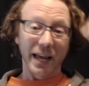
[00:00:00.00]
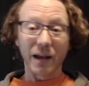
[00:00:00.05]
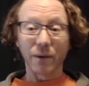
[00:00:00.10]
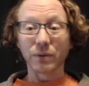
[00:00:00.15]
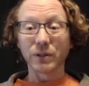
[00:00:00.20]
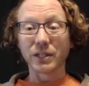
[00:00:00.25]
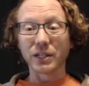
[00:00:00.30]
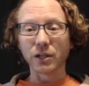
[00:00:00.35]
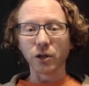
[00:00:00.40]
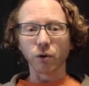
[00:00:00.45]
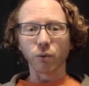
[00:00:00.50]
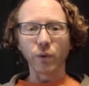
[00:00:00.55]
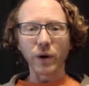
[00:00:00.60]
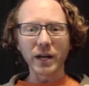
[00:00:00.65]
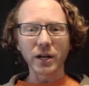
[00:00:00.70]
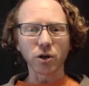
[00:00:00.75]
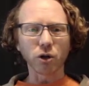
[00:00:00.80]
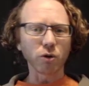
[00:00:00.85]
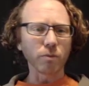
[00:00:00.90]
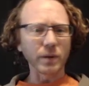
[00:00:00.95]
it would still
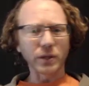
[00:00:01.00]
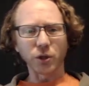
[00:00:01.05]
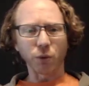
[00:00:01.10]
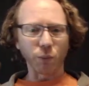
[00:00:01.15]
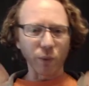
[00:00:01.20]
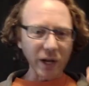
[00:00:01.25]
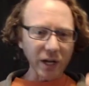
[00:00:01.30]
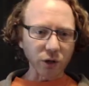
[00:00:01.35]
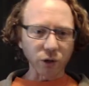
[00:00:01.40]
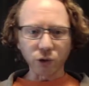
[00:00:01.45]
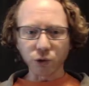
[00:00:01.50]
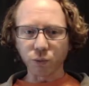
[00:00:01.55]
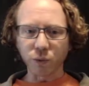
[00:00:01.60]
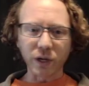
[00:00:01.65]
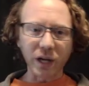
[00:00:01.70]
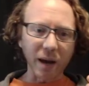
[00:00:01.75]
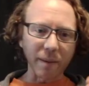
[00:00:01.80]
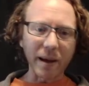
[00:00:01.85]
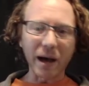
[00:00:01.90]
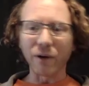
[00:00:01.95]
wrinkle, but the wrinkles
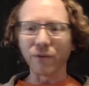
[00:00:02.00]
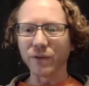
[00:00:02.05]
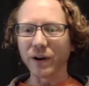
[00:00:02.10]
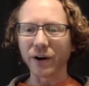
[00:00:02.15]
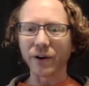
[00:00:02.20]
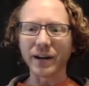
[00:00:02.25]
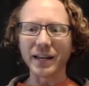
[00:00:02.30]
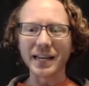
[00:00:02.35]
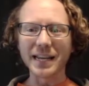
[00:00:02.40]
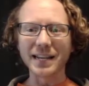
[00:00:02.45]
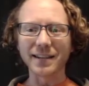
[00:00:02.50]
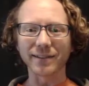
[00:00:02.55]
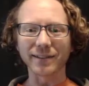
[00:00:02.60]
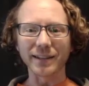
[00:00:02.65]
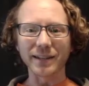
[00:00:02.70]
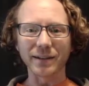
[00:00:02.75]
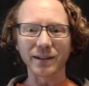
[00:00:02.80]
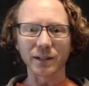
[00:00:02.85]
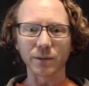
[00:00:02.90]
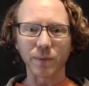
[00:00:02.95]
would come out very
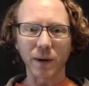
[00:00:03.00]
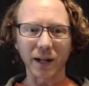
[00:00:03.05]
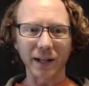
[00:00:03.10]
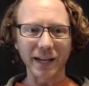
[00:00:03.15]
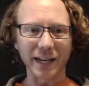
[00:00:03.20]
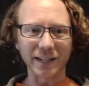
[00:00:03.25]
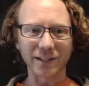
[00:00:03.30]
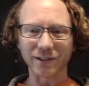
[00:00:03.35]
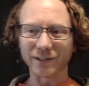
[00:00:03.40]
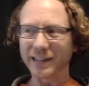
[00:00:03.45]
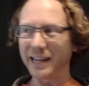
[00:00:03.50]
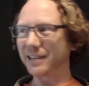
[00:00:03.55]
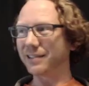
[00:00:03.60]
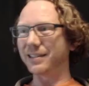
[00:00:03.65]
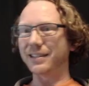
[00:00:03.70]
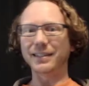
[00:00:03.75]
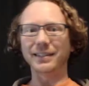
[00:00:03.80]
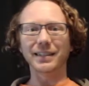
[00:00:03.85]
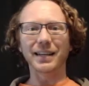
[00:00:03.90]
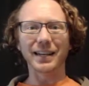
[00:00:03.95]
easily because polyester is
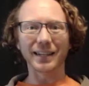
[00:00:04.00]
actually